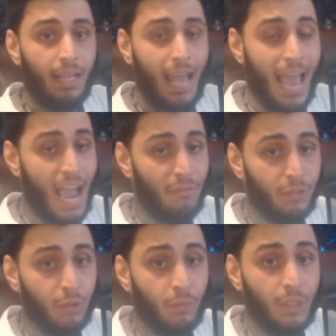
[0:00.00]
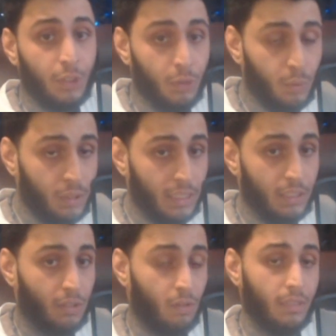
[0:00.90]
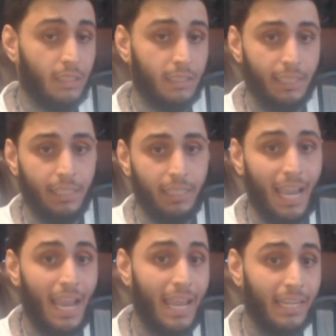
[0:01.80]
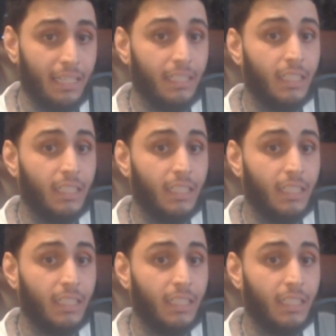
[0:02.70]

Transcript: after reducing salt intake and